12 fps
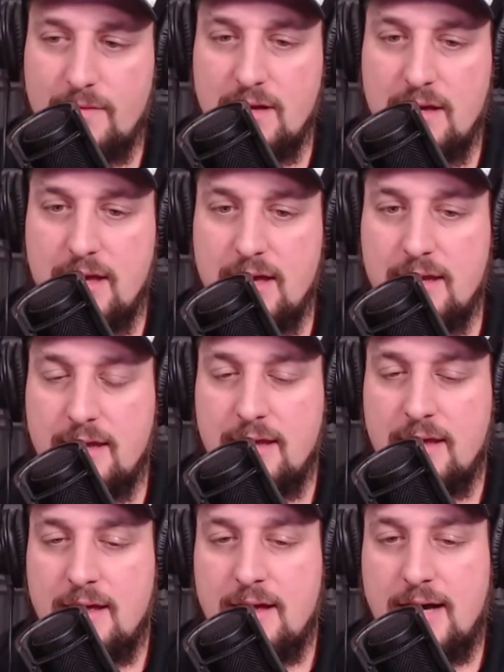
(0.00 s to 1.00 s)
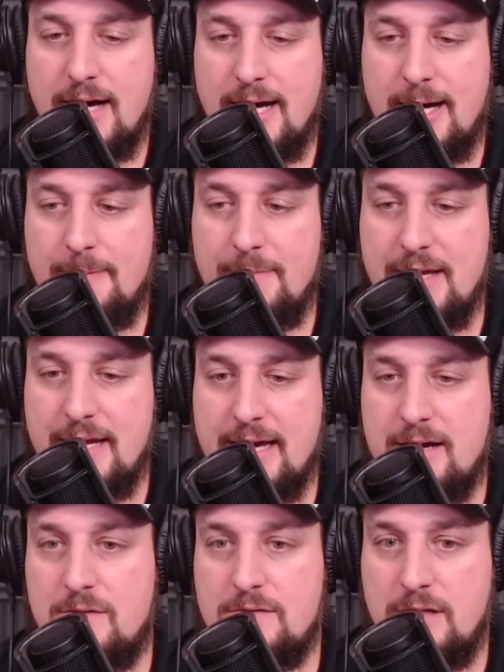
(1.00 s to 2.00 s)
And
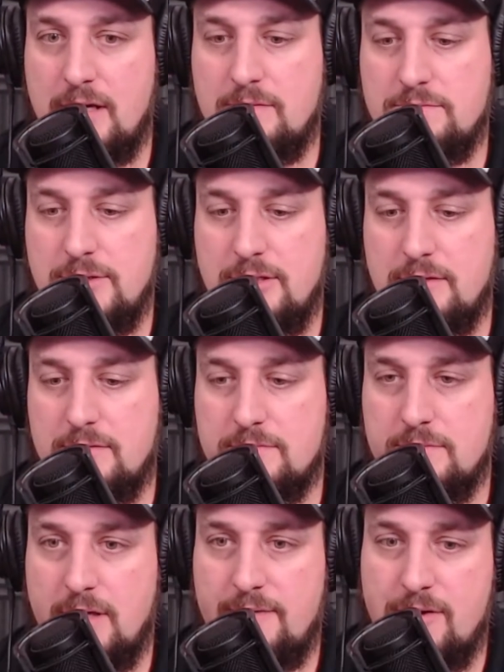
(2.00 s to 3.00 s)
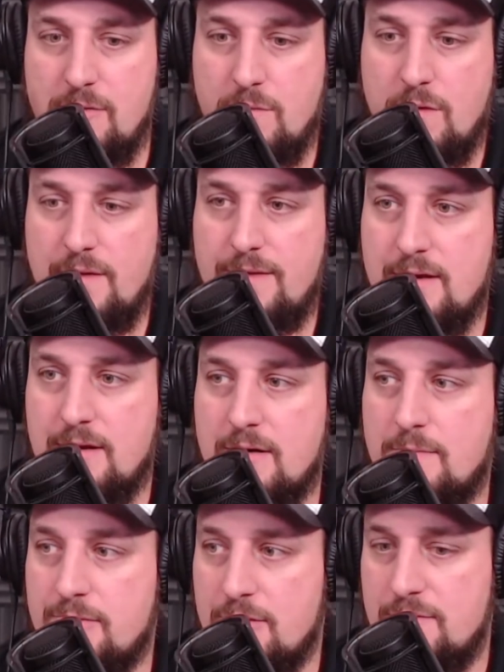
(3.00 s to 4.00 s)
how, if you want their
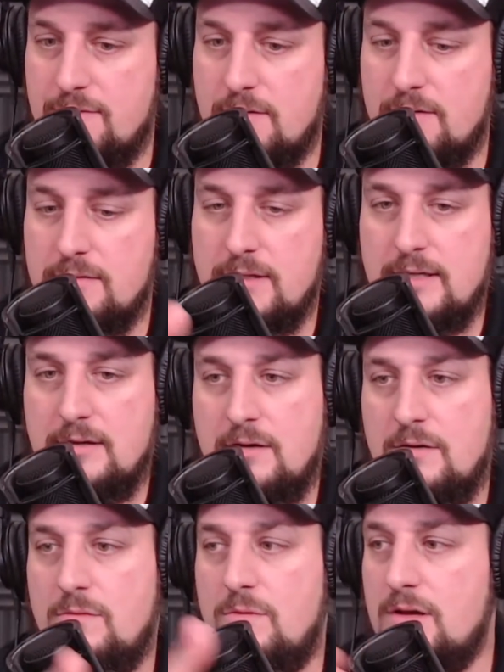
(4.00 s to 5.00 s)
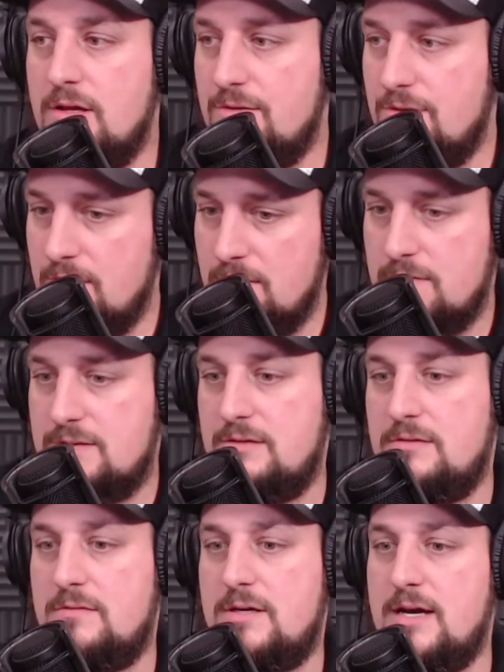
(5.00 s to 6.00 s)
approval, what do you do
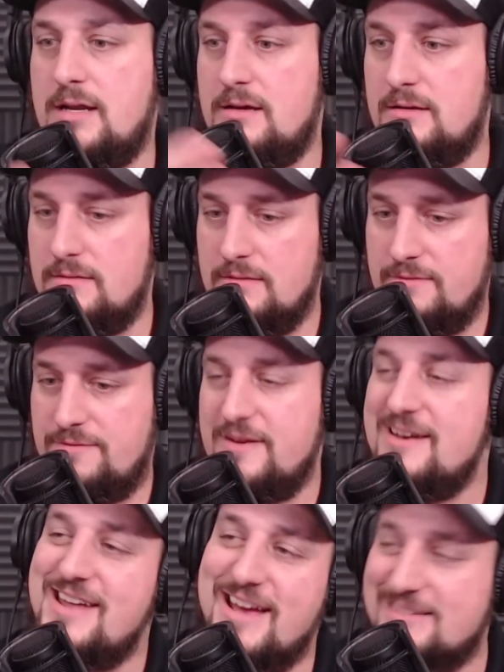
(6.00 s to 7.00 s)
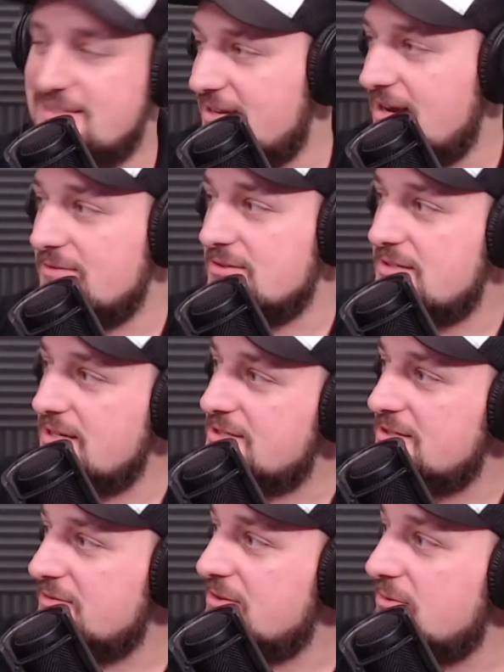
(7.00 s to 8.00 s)
to kind of finesse the
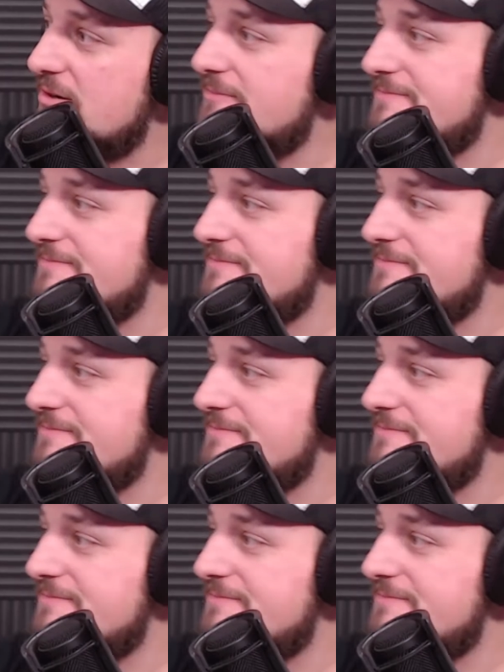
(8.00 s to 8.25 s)
conversation, if you will?